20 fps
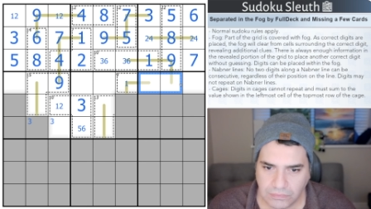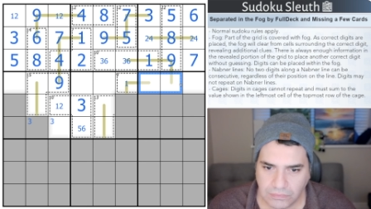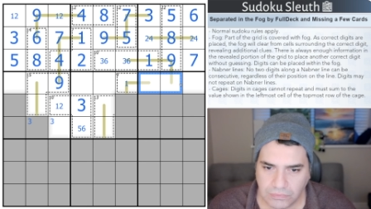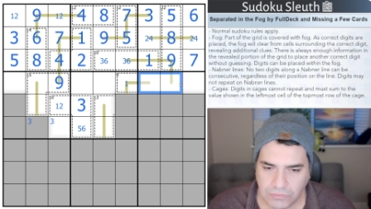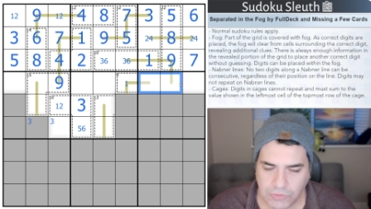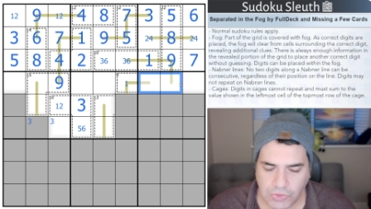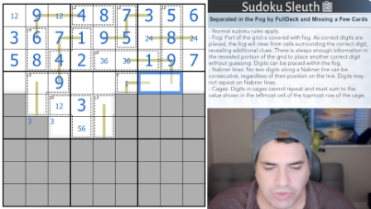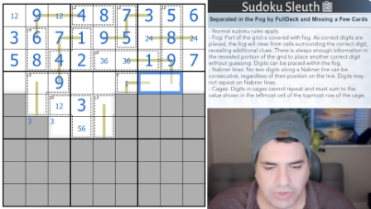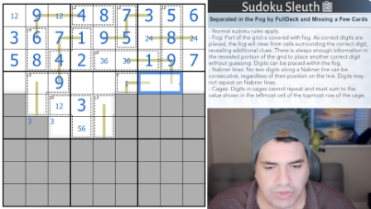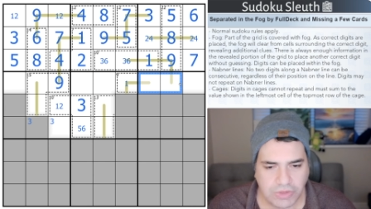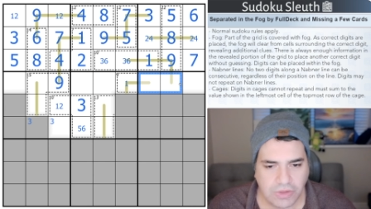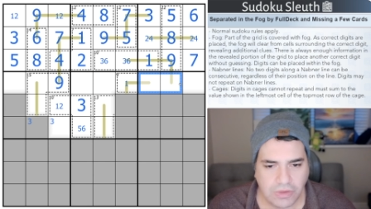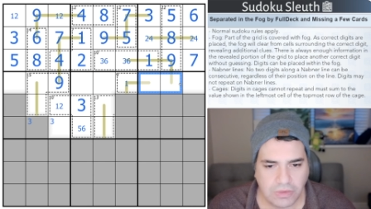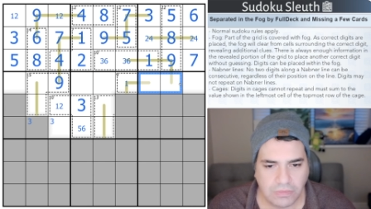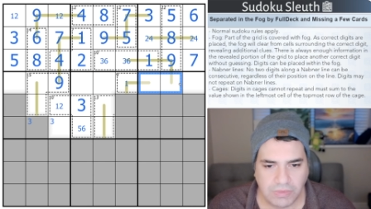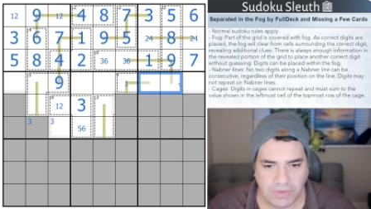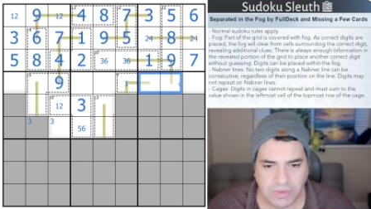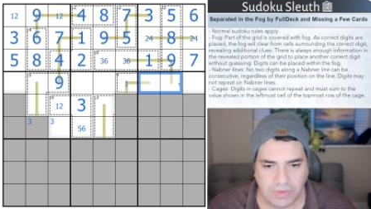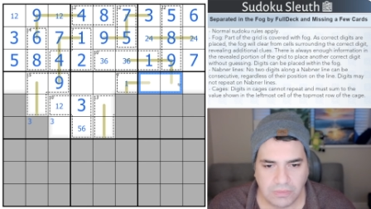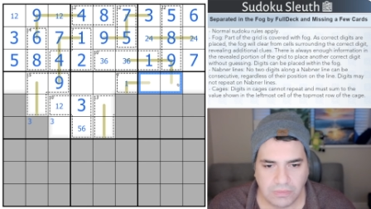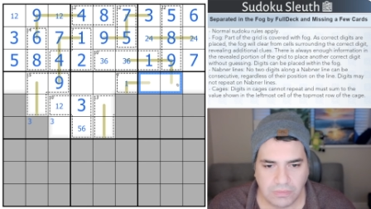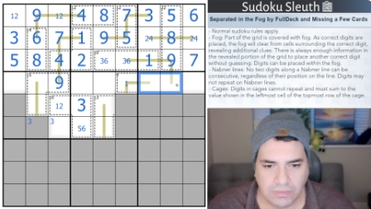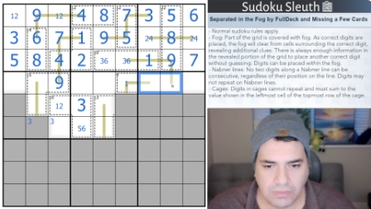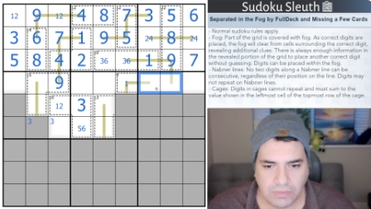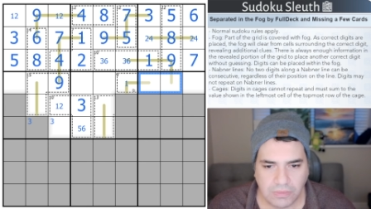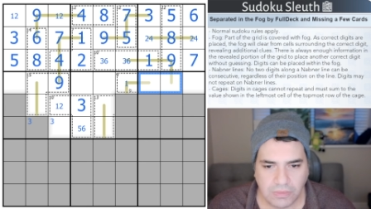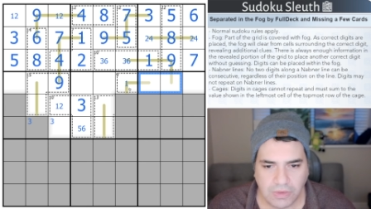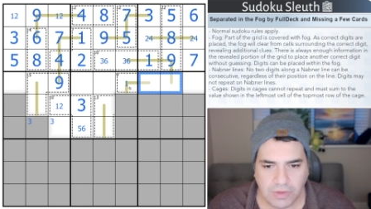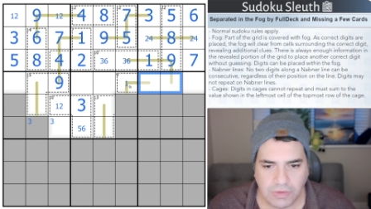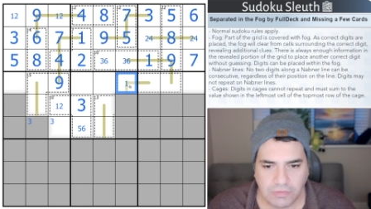No, they can't be.
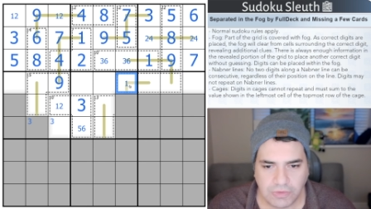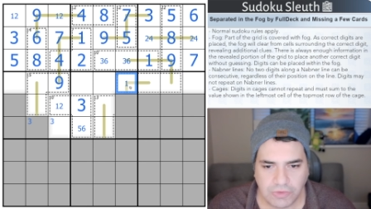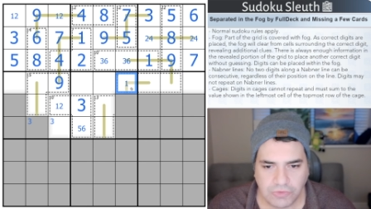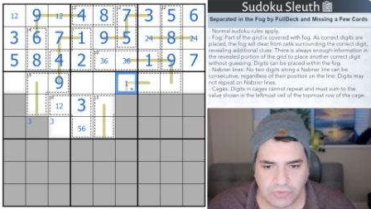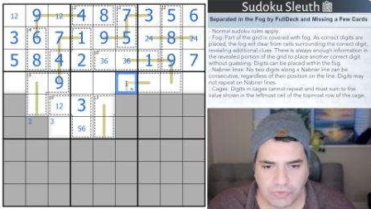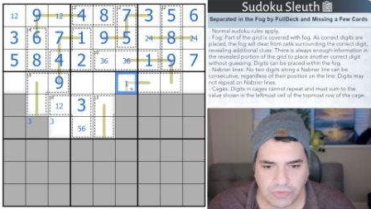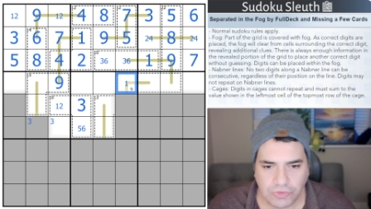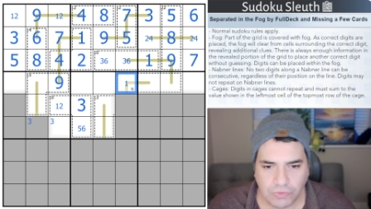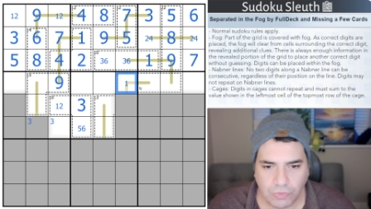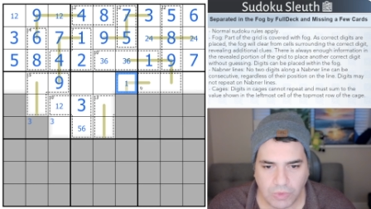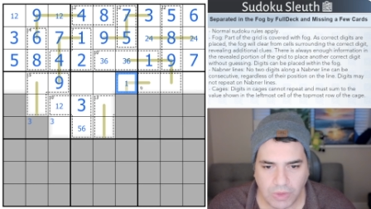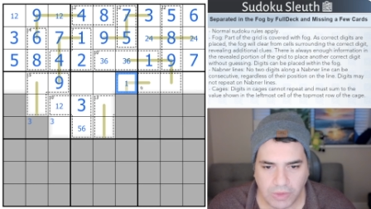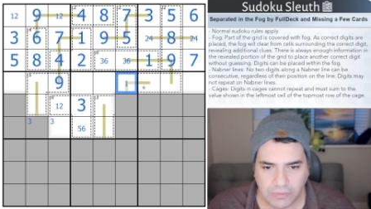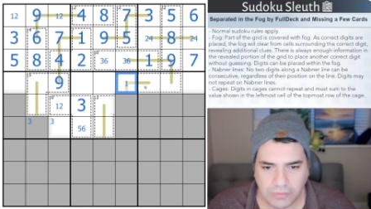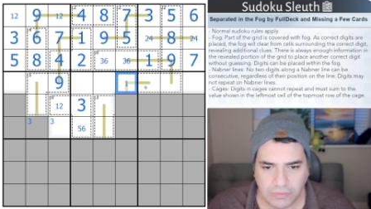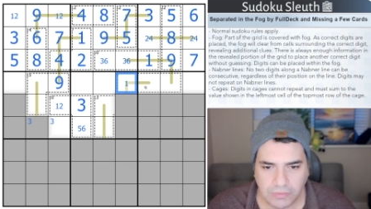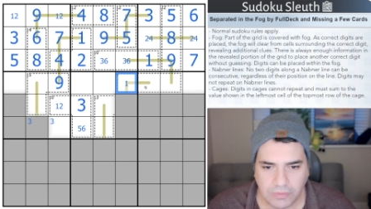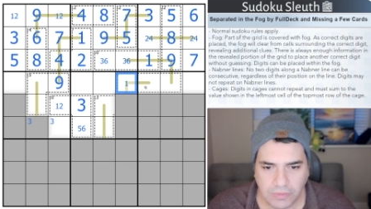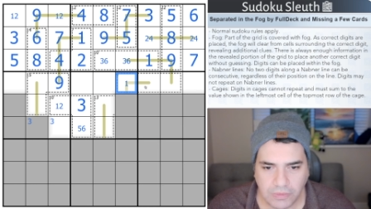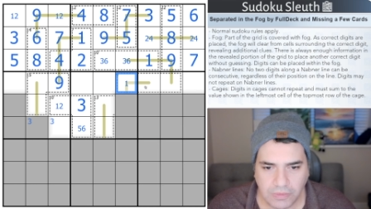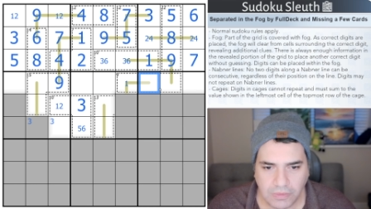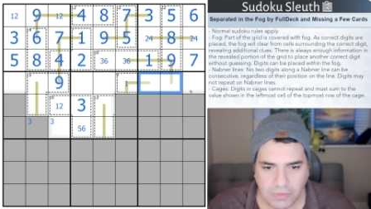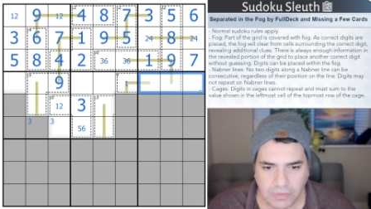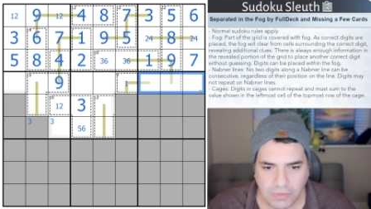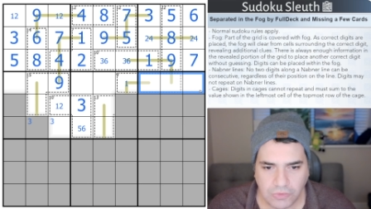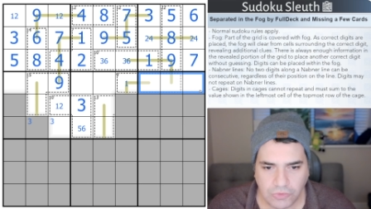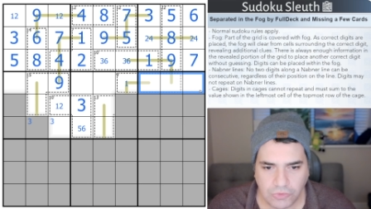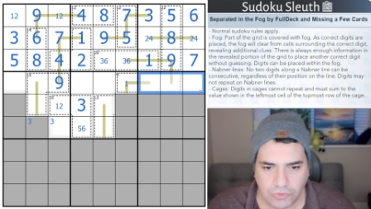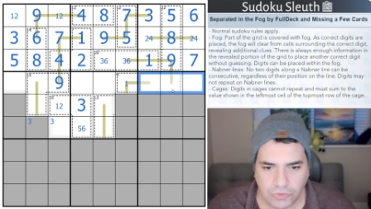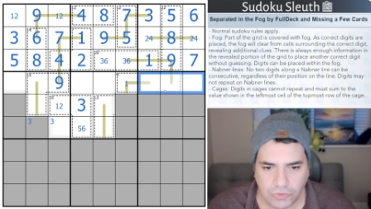If this is a 1,
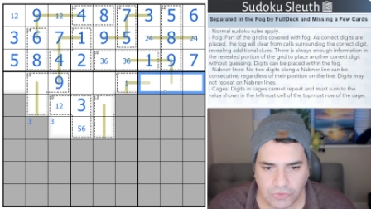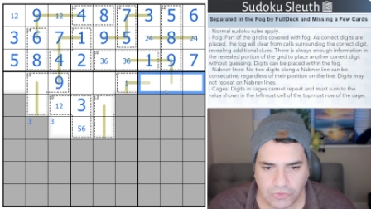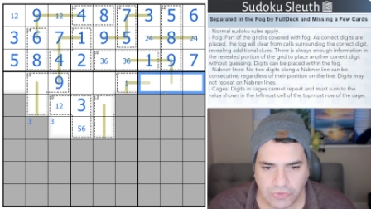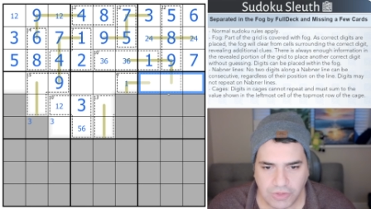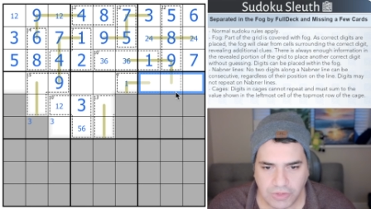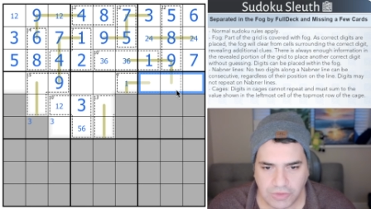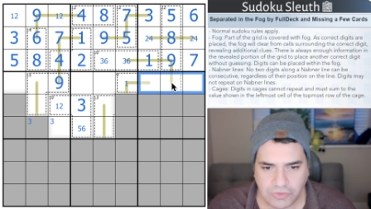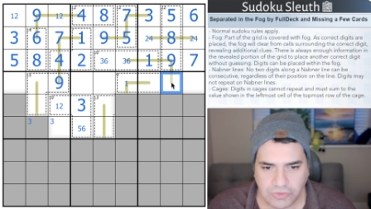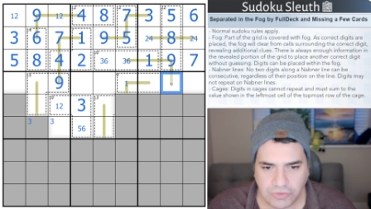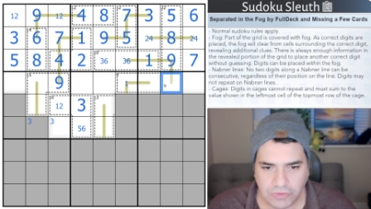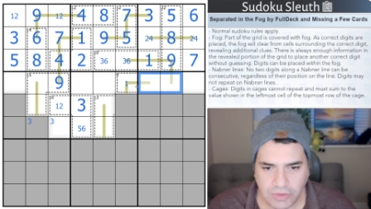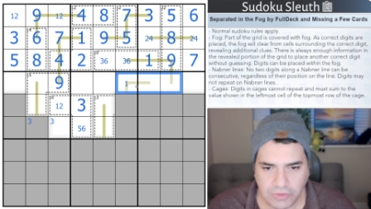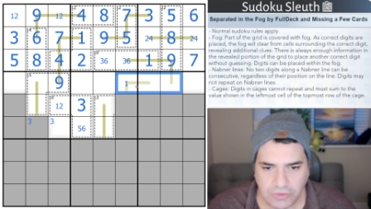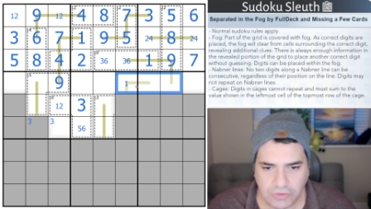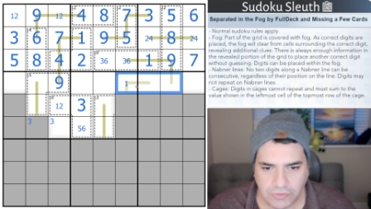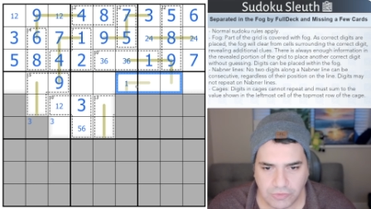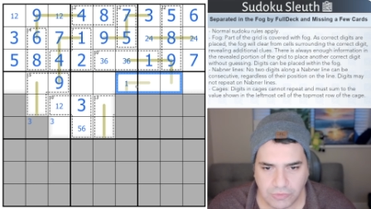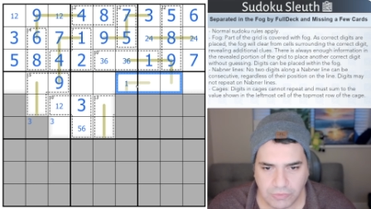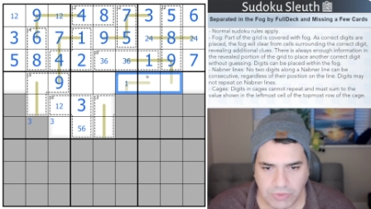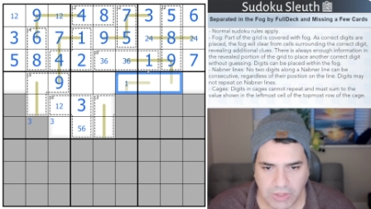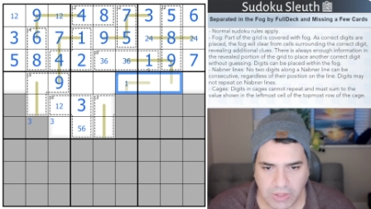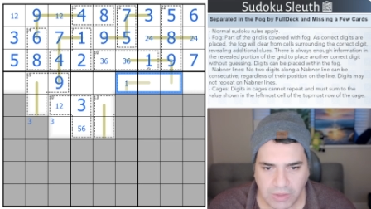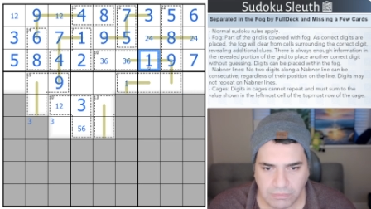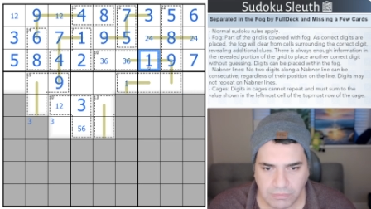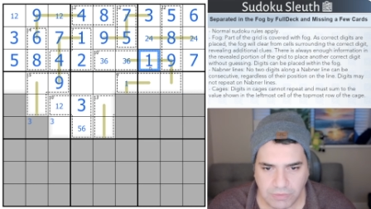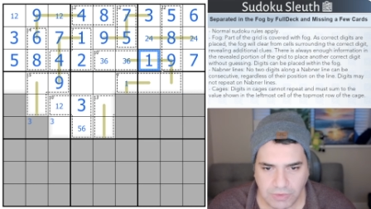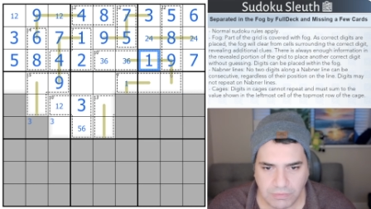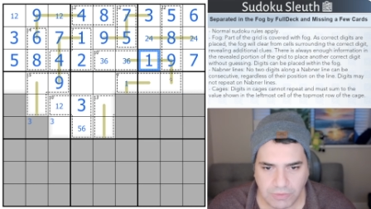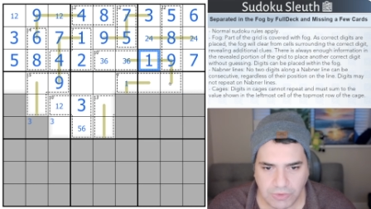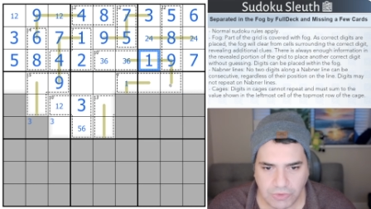2, 6, neither of them can
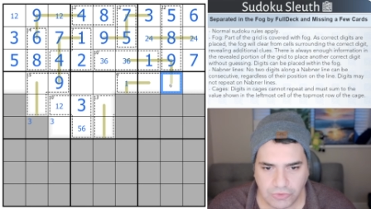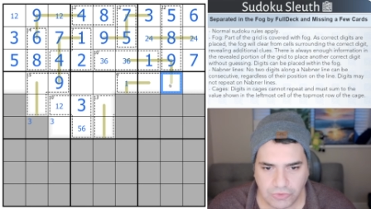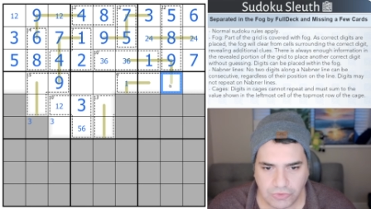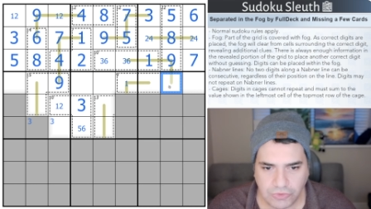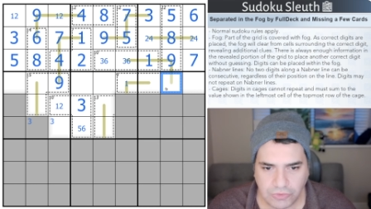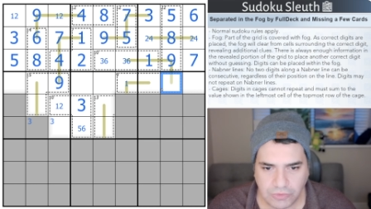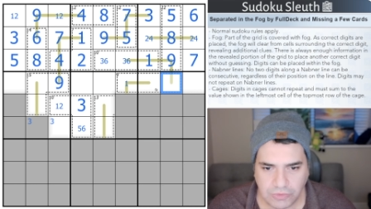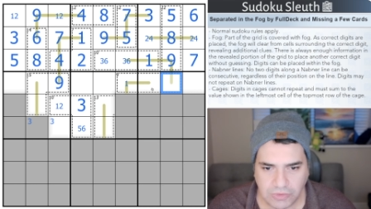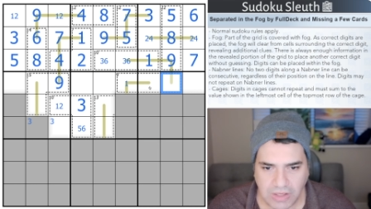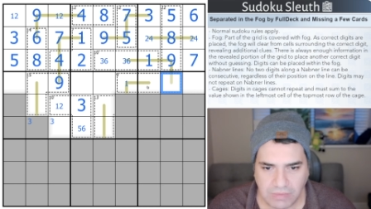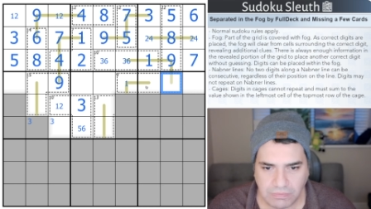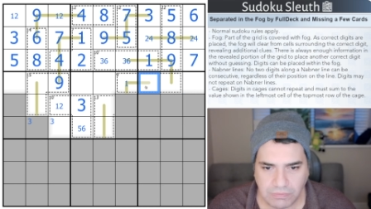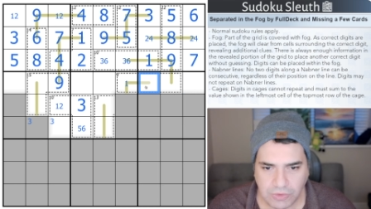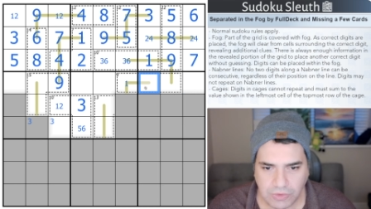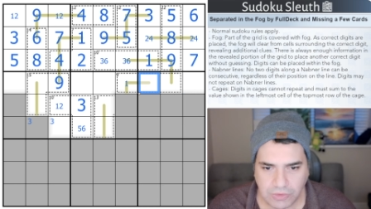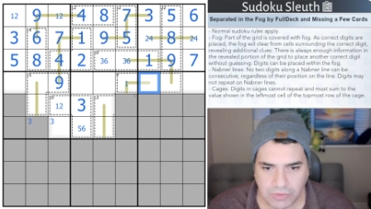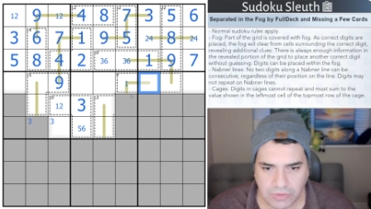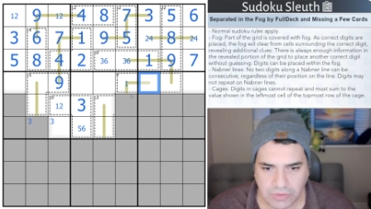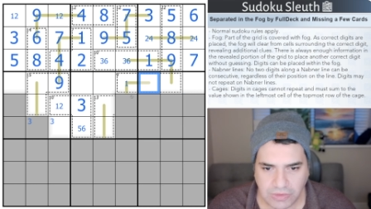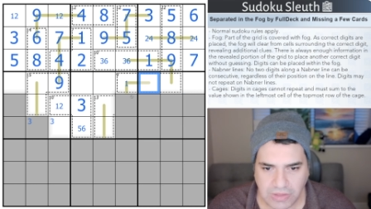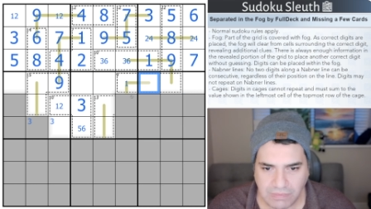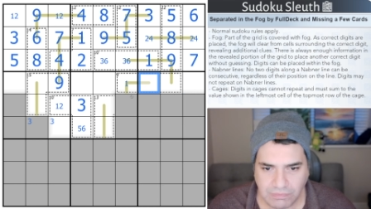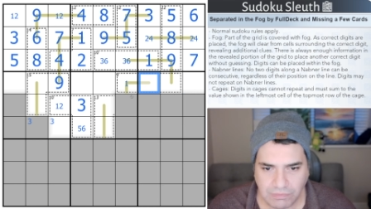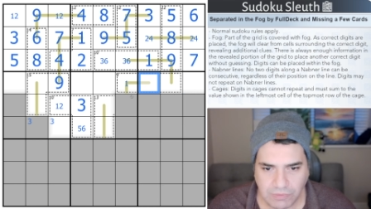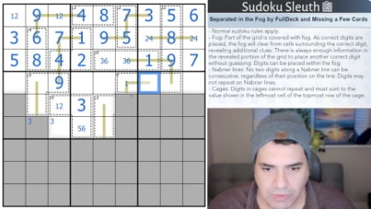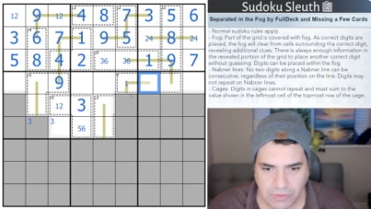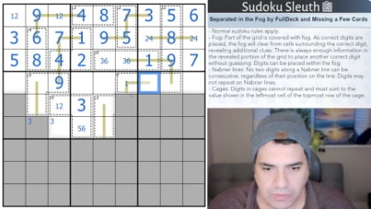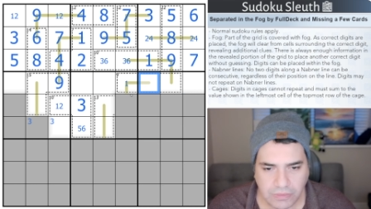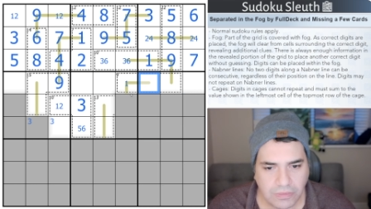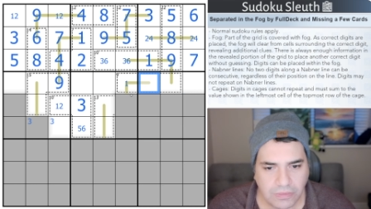be because it's Nabner,
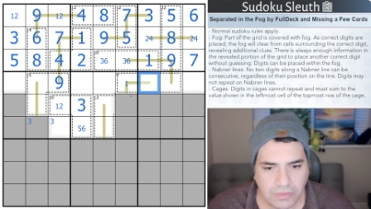Nabner.